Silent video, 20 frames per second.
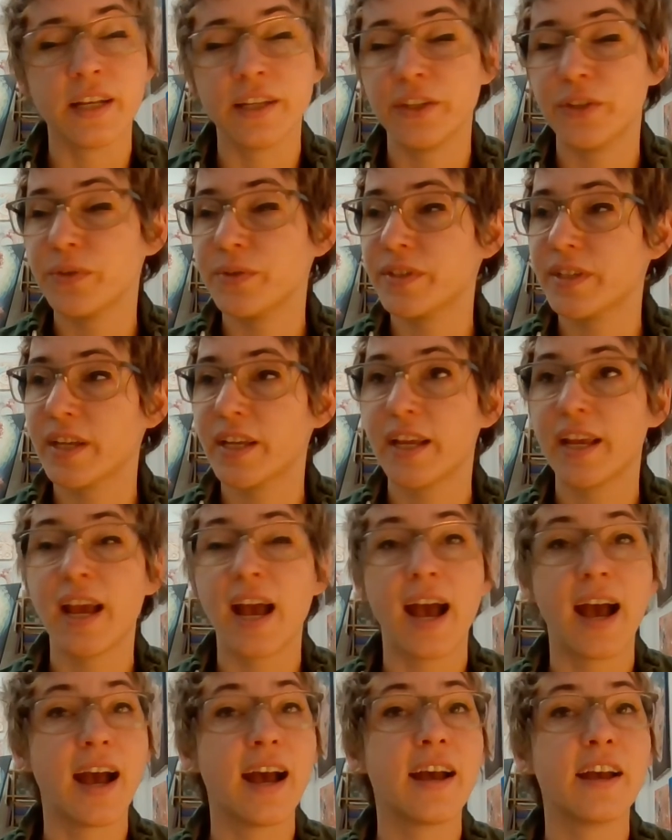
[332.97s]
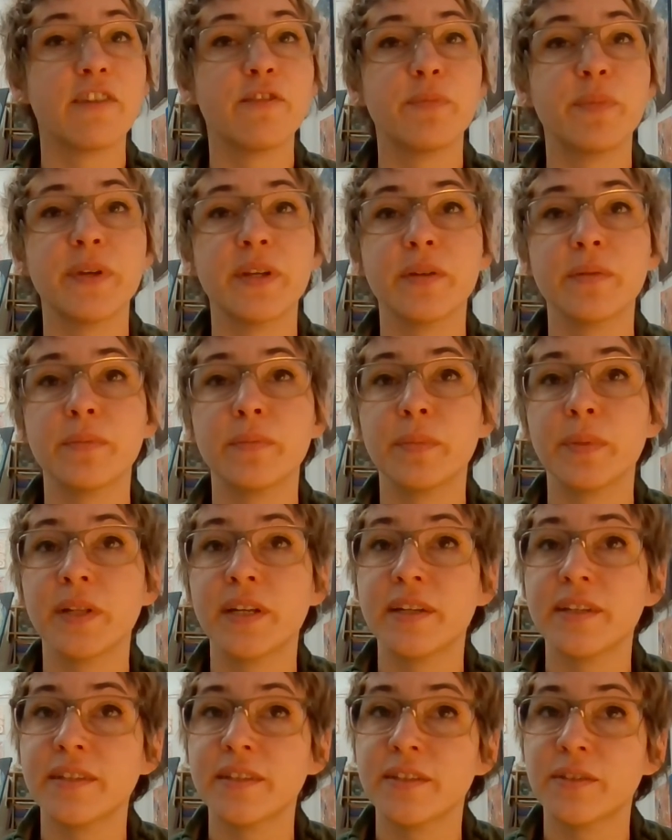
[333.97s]
You say, I've been
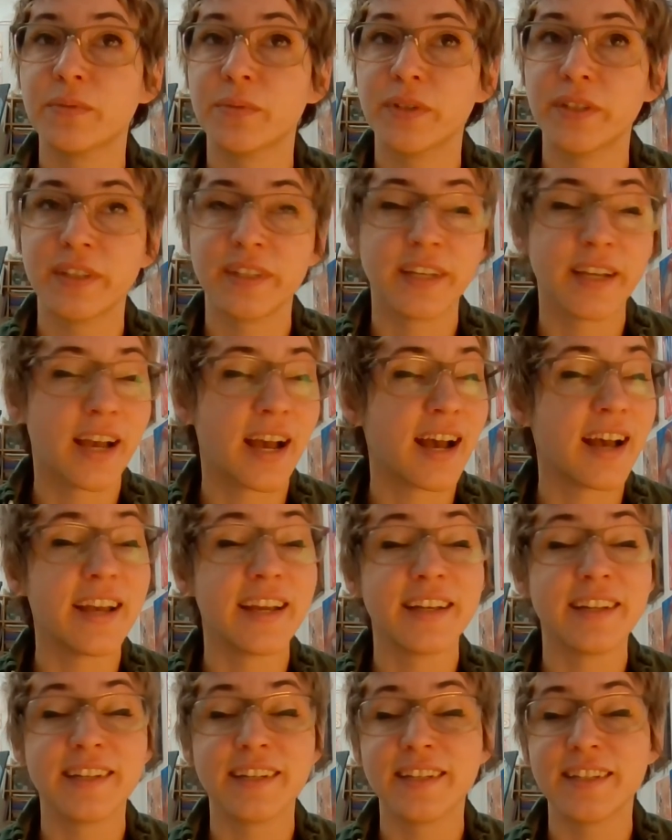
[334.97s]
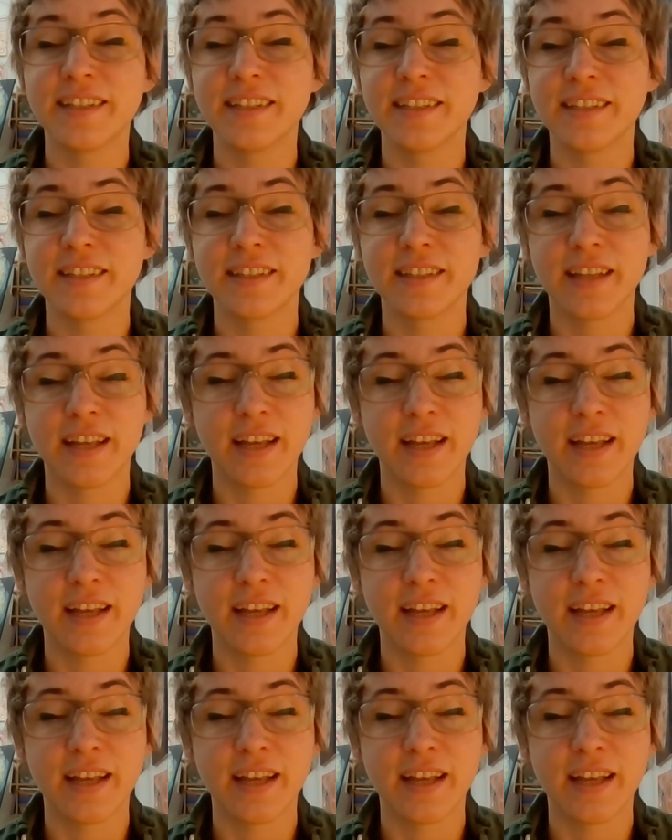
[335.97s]
blessed with kindness,